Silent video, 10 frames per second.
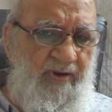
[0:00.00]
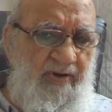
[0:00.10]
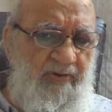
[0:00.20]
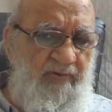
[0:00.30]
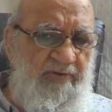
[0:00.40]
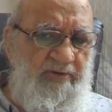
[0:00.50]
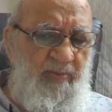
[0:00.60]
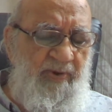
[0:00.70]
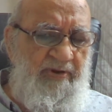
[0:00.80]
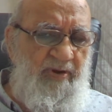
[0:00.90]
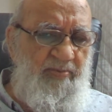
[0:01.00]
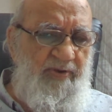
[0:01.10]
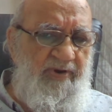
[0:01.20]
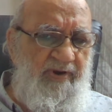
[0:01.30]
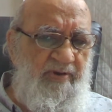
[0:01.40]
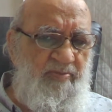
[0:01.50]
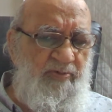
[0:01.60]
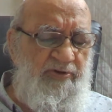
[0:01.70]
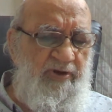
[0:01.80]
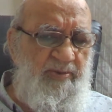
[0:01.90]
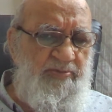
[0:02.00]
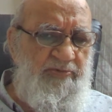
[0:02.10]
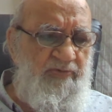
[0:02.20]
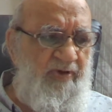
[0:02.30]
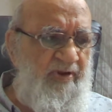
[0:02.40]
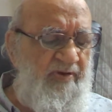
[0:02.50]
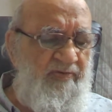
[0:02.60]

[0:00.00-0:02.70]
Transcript: During the Makkah period, Muslims were